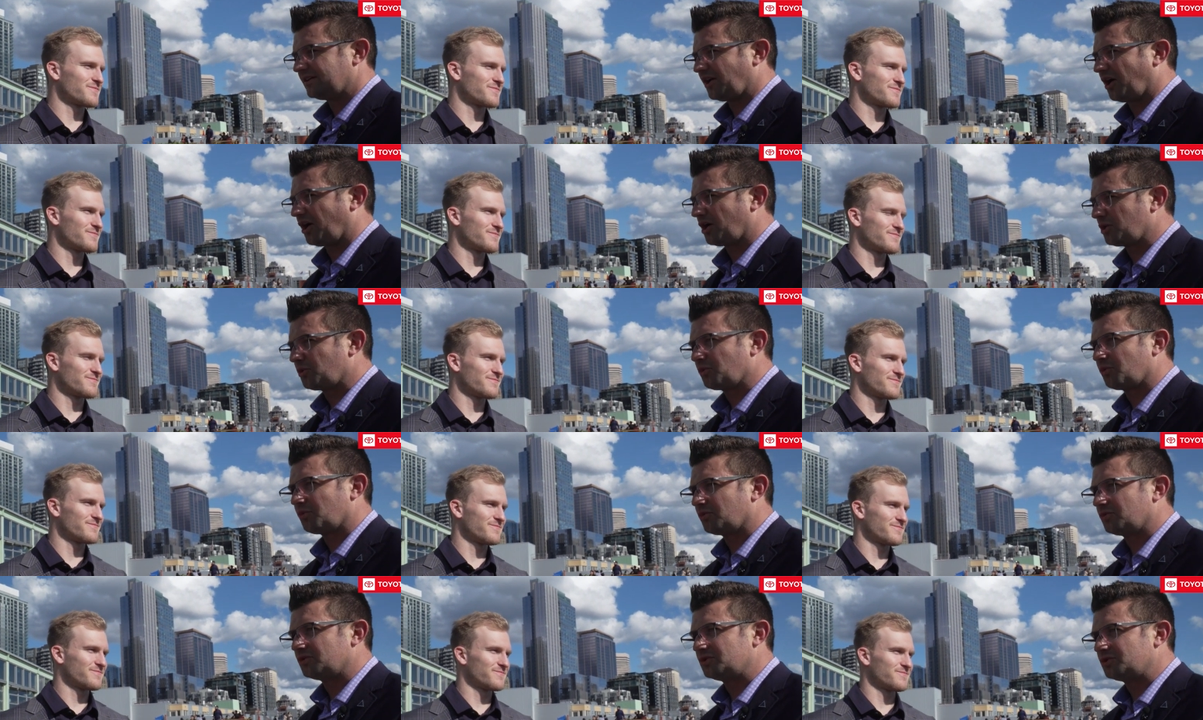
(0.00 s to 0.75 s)
Speaker 1: Are
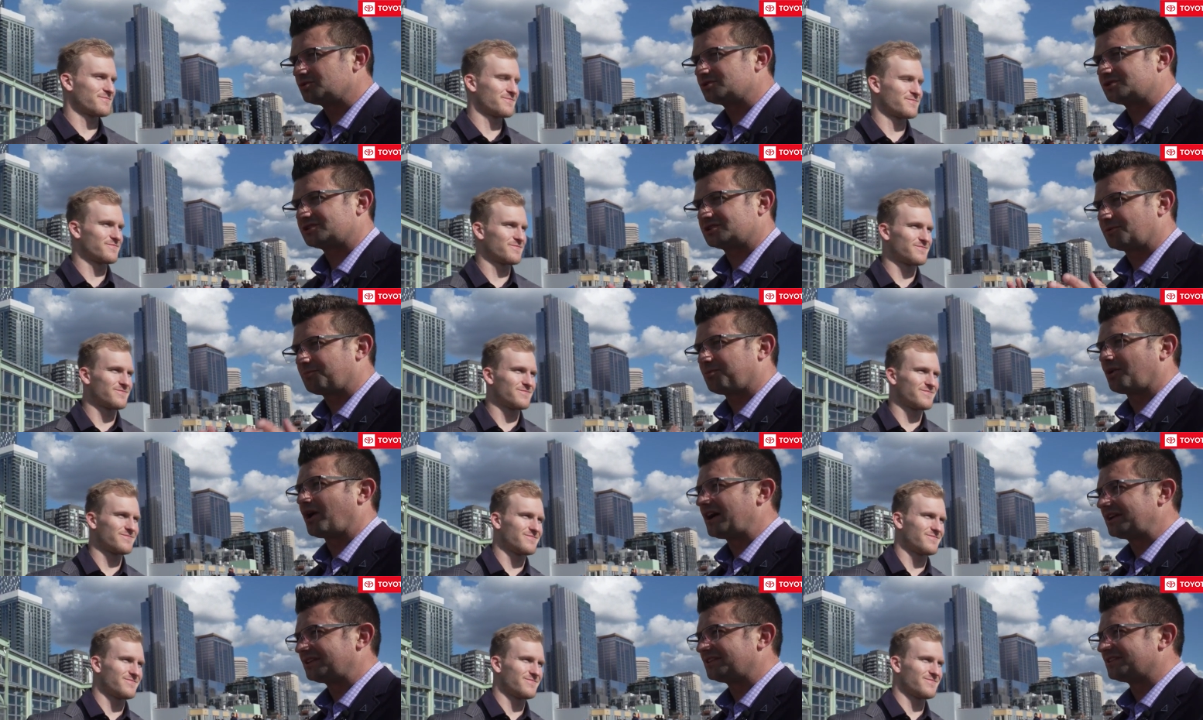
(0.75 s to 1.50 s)
you as
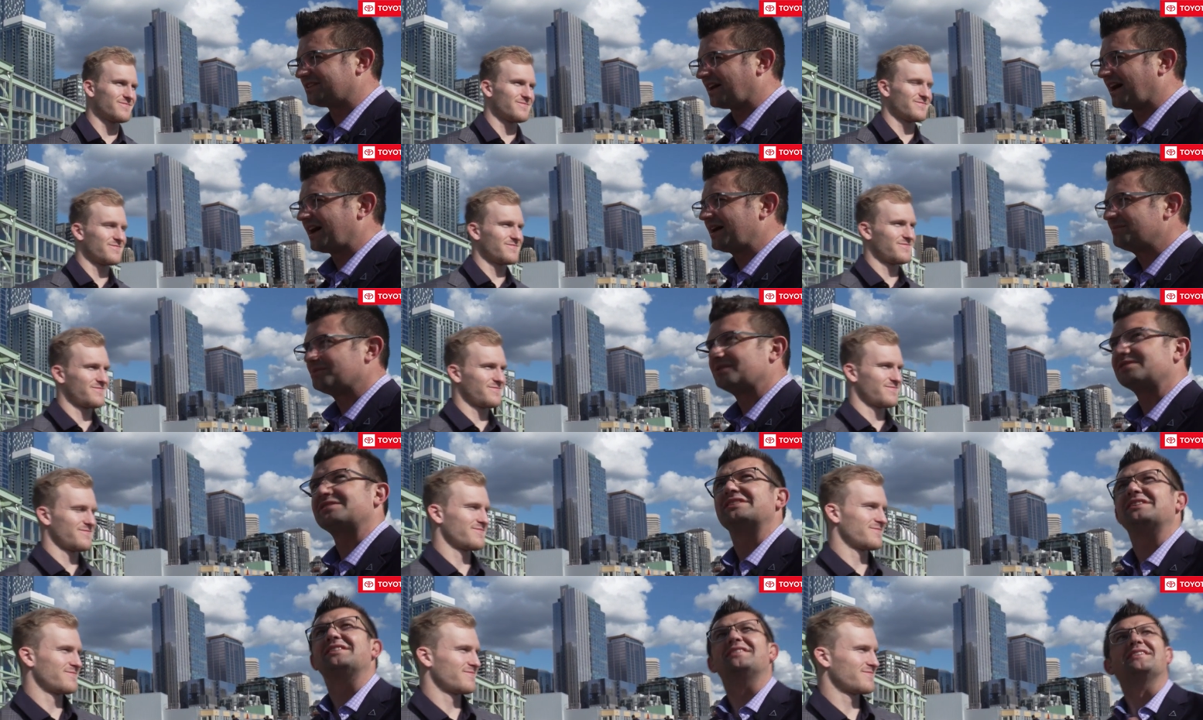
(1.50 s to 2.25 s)
surprised as I am to see